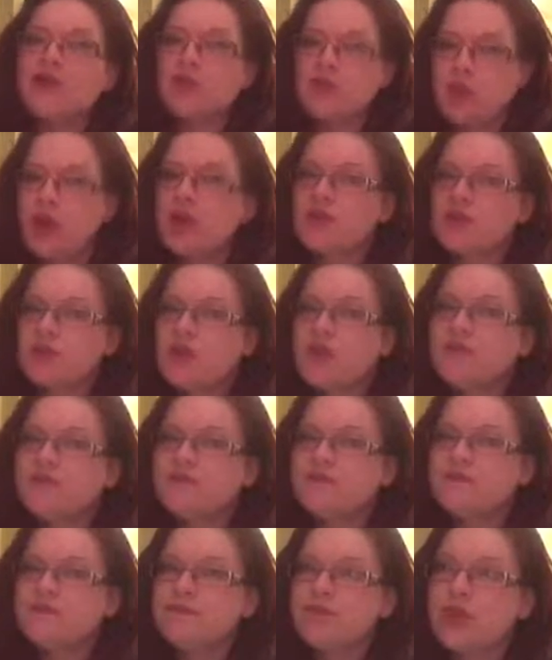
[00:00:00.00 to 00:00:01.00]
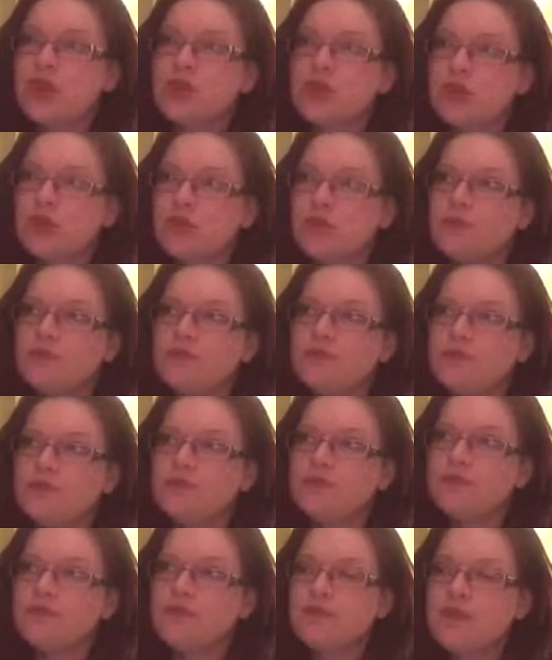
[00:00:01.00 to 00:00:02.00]
do talk to it. I do.
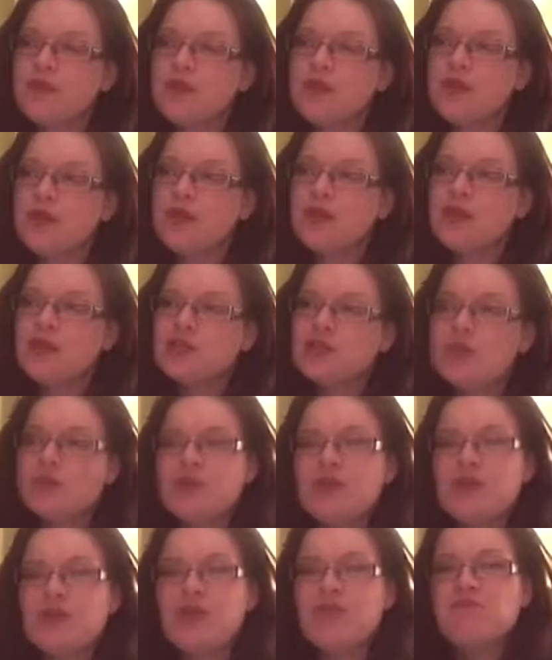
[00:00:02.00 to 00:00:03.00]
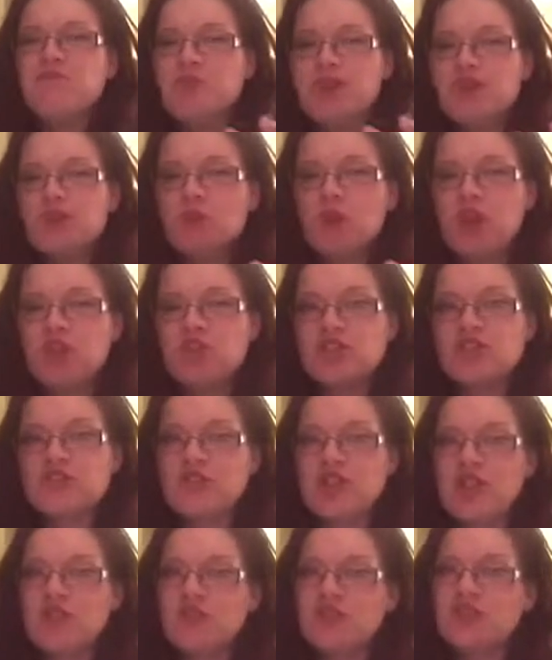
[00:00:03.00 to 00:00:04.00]
Especially when I'm binge watching
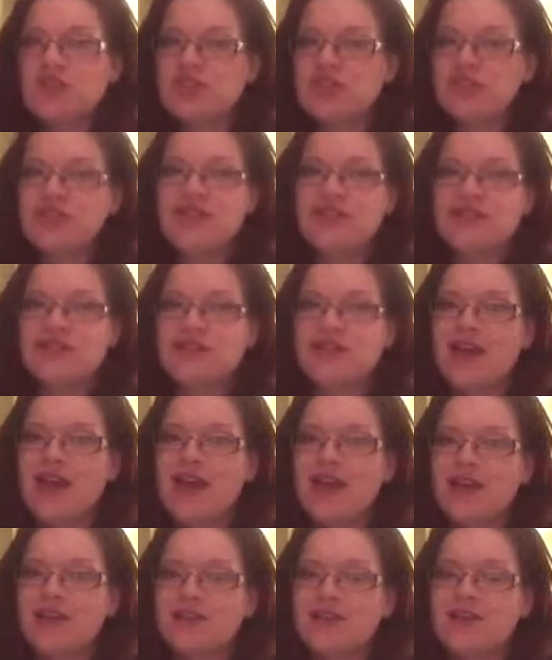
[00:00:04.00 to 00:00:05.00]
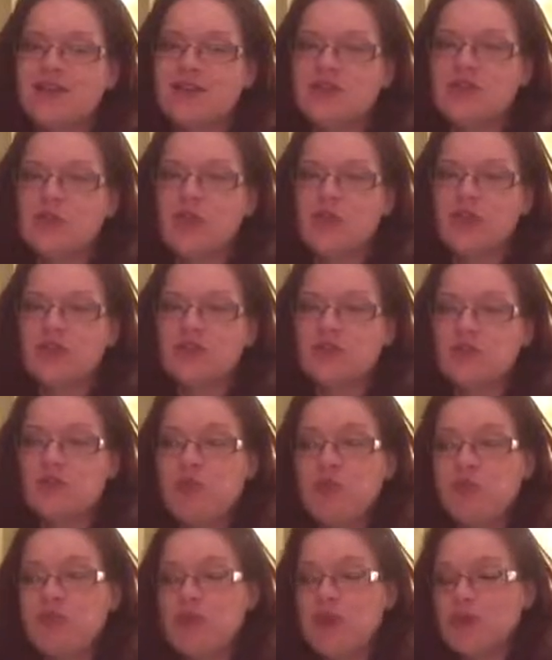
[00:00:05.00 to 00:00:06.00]
television series, that is the
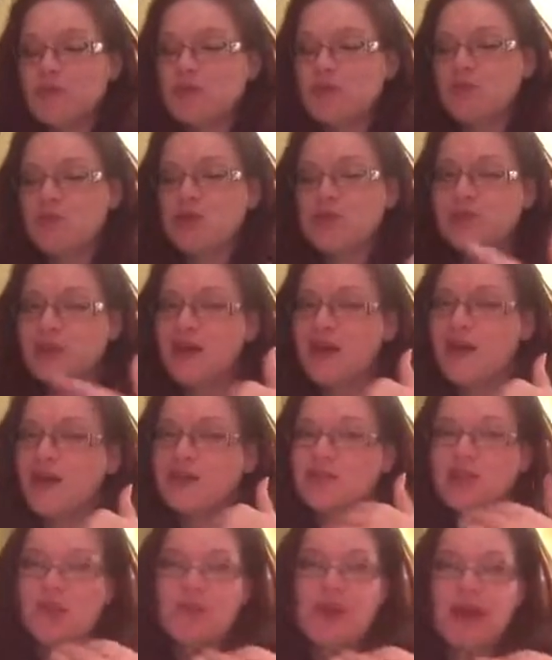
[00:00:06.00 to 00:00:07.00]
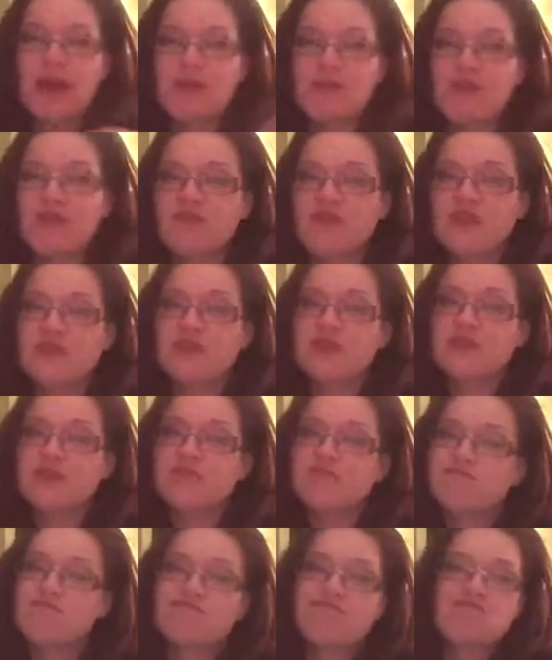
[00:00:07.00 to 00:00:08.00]
worst. But when it comes to books, I don't hide my
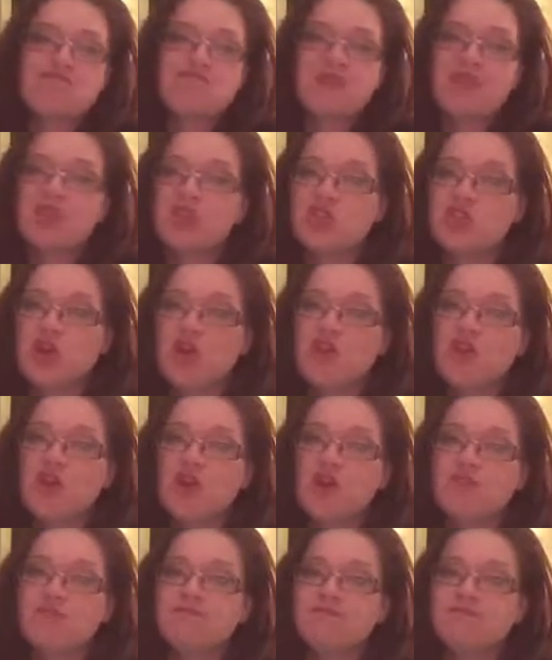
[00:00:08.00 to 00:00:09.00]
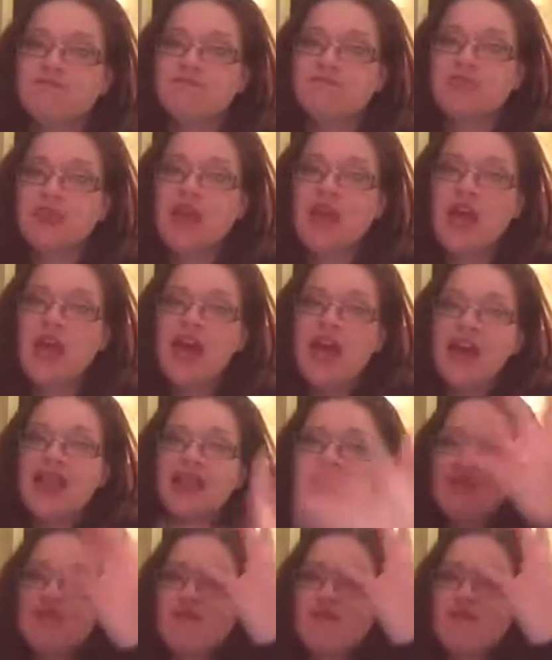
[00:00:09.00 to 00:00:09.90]
feelings. I just go for it. I